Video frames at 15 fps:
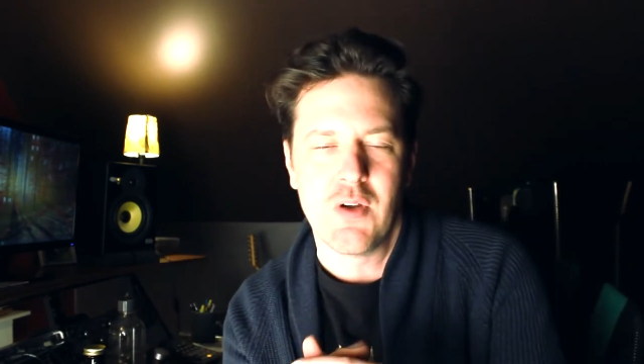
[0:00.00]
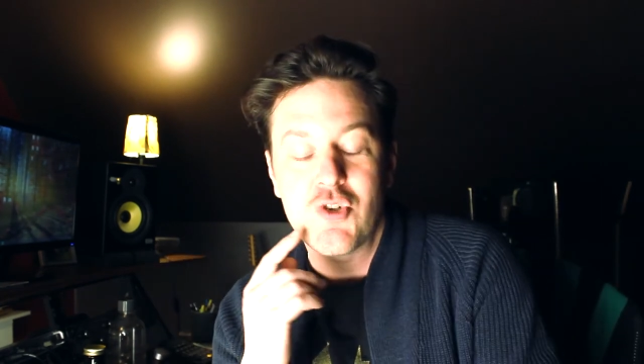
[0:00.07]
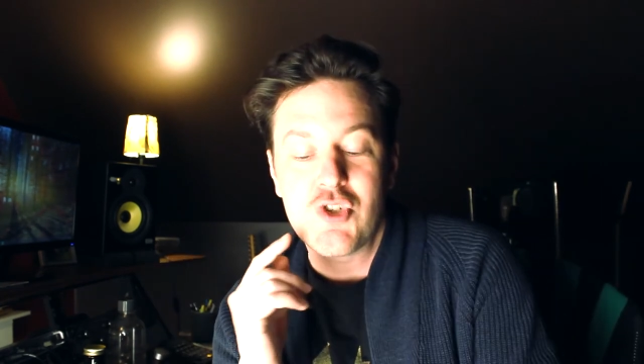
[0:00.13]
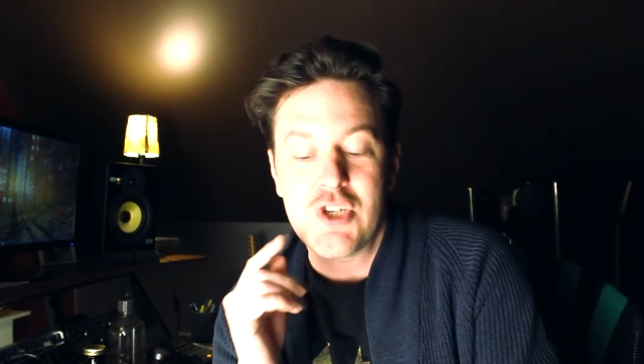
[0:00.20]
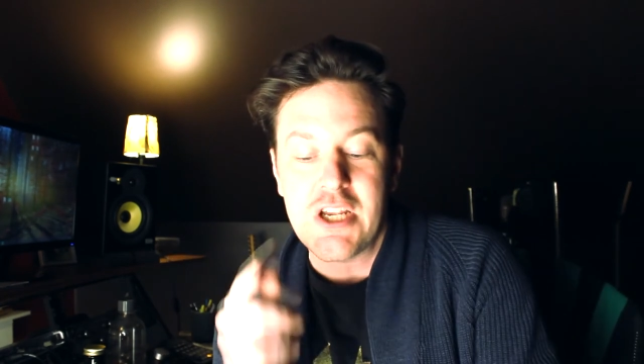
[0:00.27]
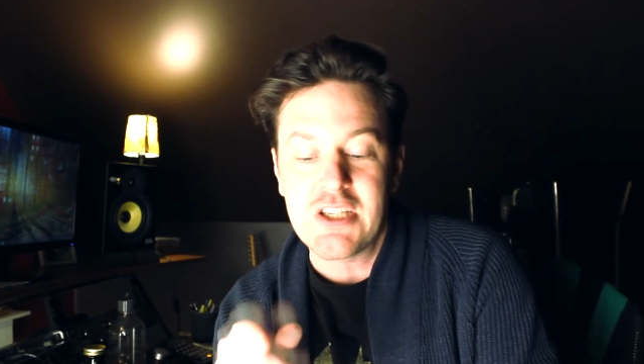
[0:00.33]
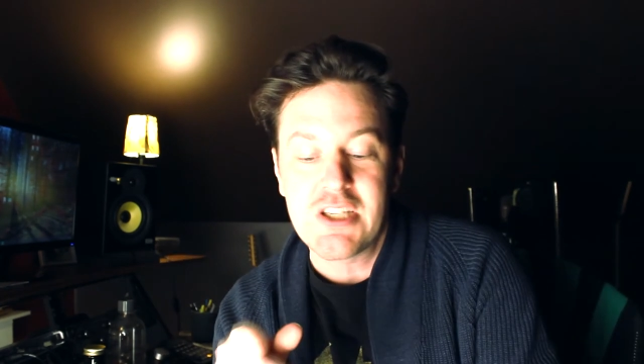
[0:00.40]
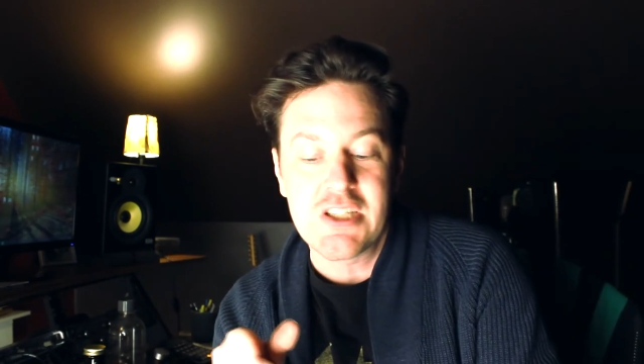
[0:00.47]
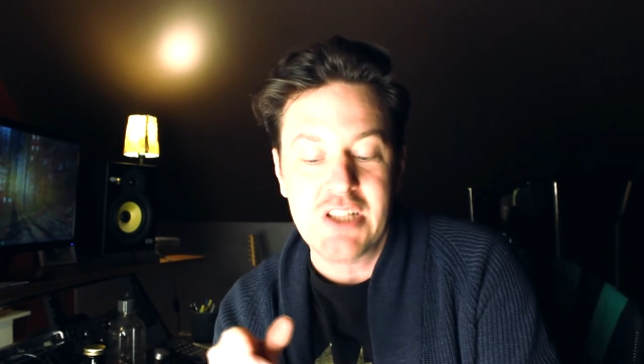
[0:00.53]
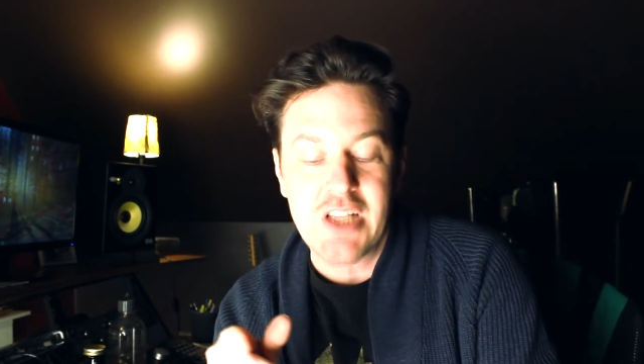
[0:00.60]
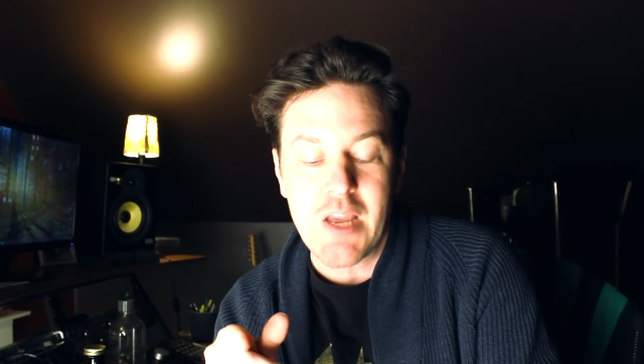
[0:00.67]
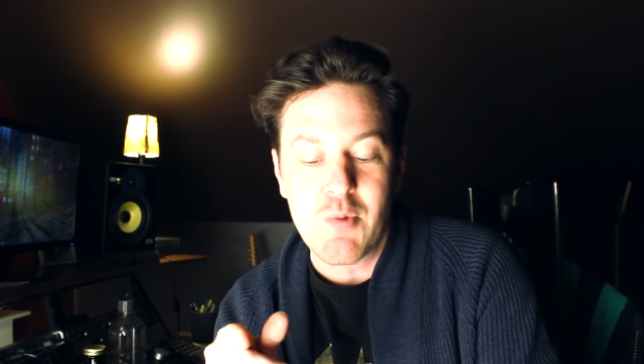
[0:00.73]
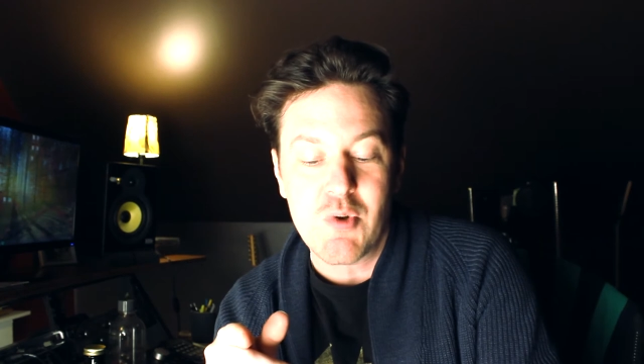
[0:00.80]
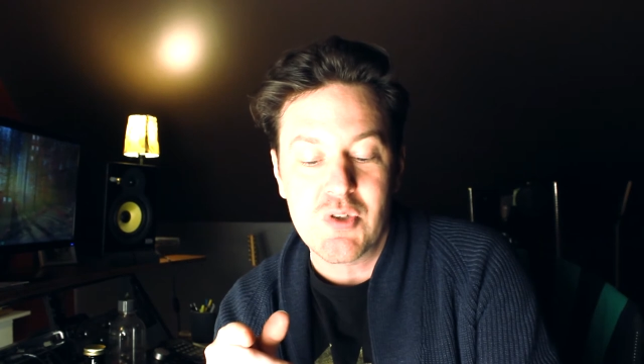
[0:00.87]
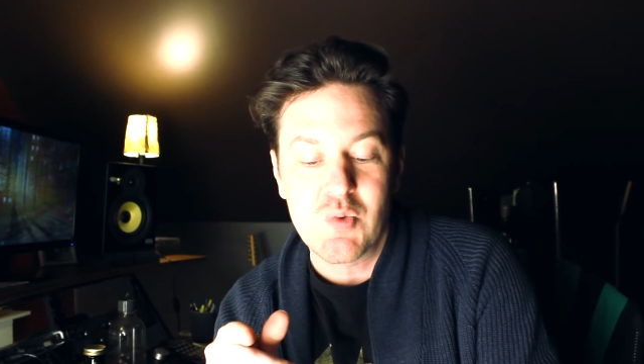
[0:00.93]
So Jason's
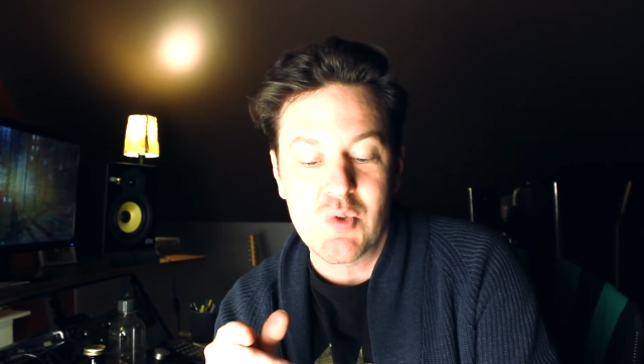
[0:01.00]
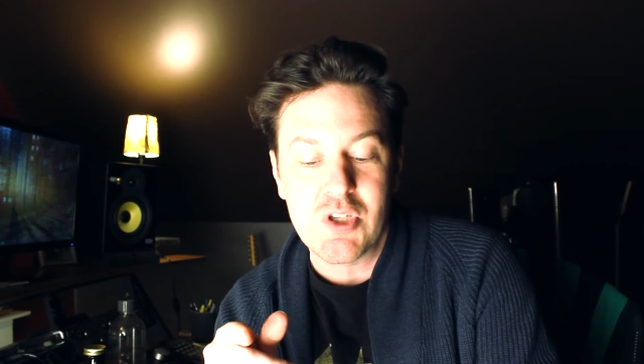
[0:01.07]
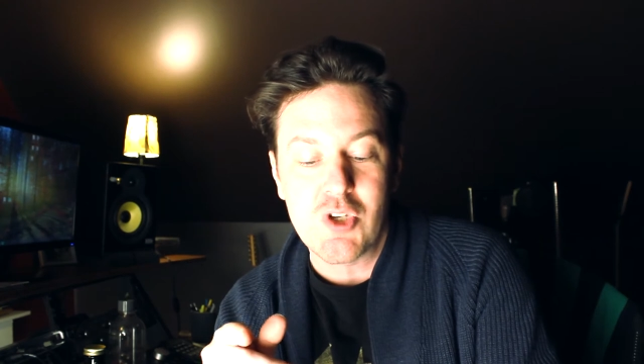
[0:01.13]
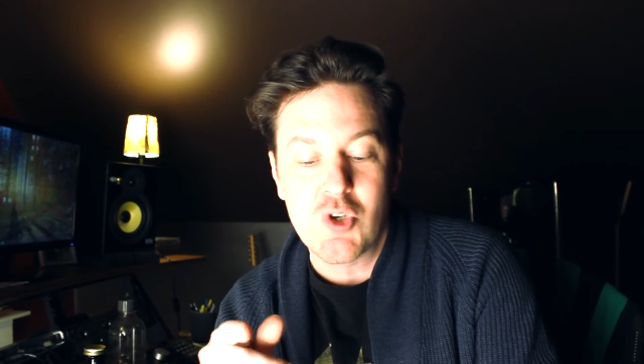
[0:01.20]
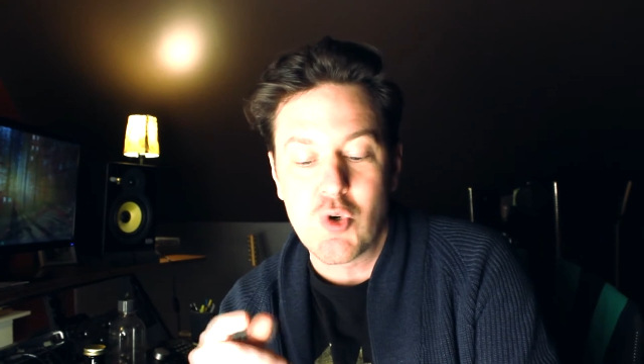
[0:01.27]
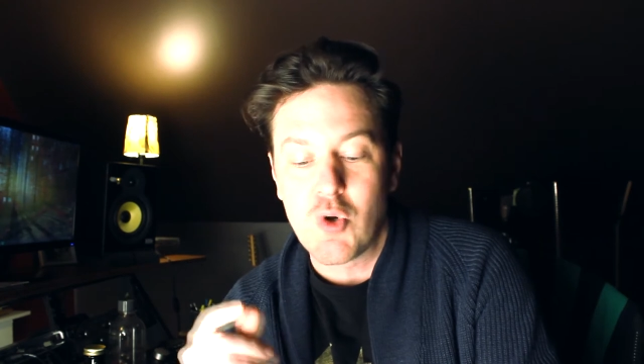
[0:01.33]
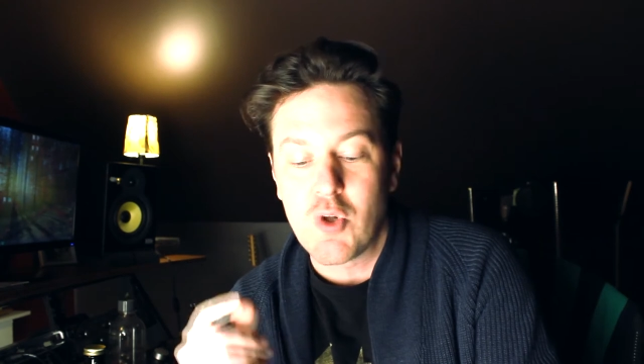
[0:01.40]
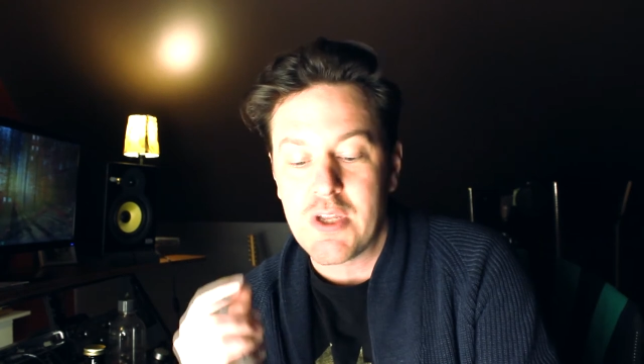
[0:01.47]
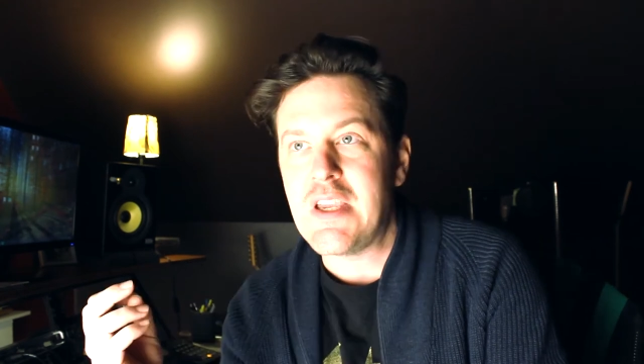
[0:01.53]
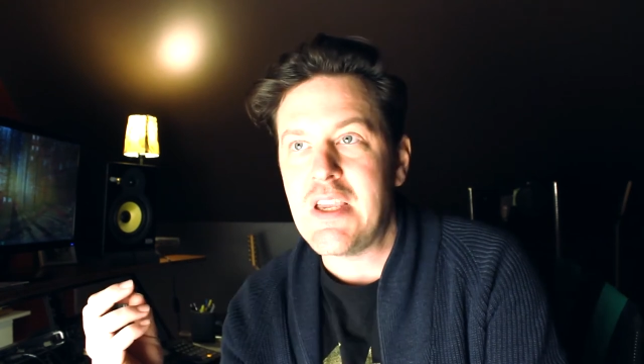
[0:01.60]
library is really cool.